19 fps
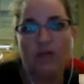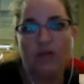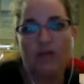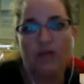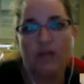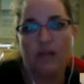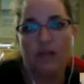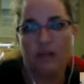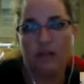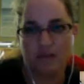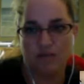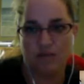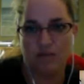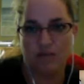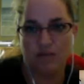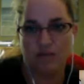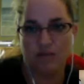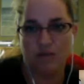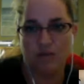like with the
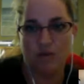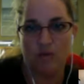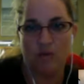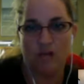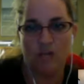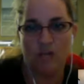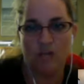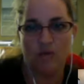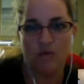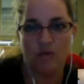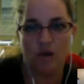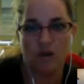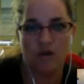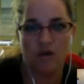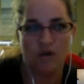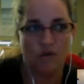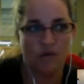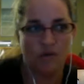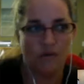flip of a coin, you
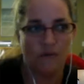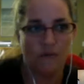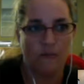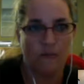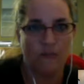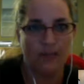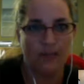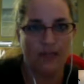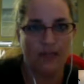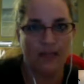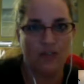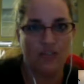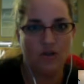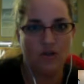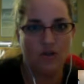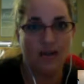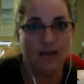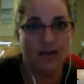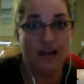know it's
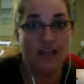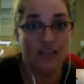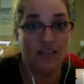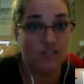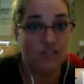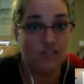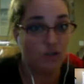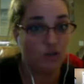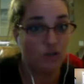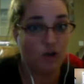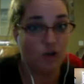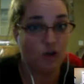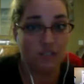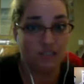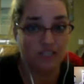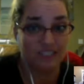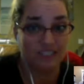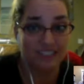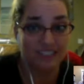only got these two
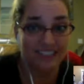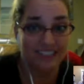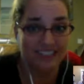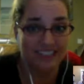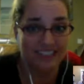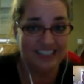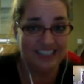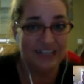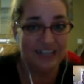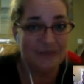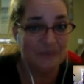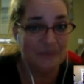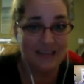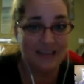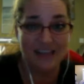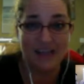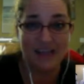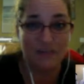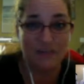options. It's going to
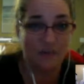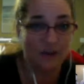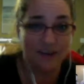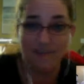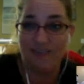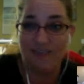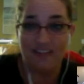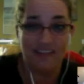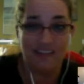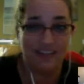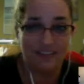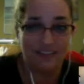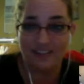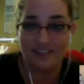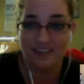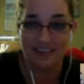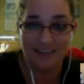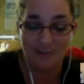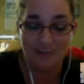be one of these.
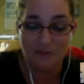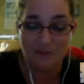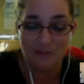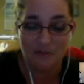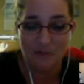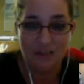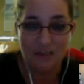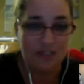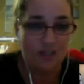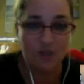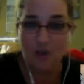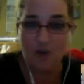You just don't know